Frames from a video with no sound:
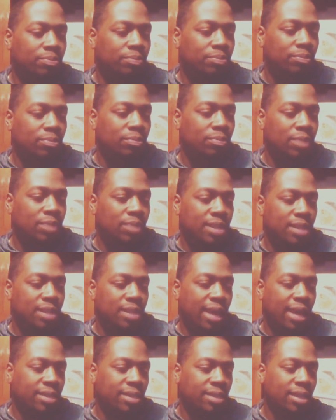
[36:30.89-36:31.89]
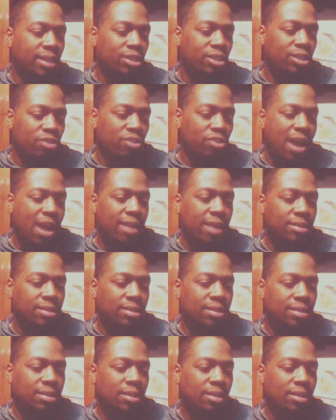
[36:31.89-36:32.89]
it's 18 tracks.
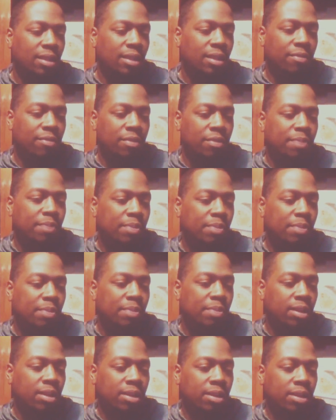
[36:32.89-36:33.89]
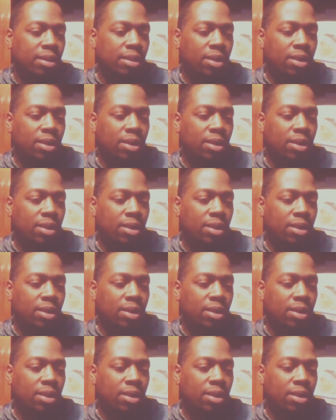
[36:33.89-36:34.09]
If people didn't know,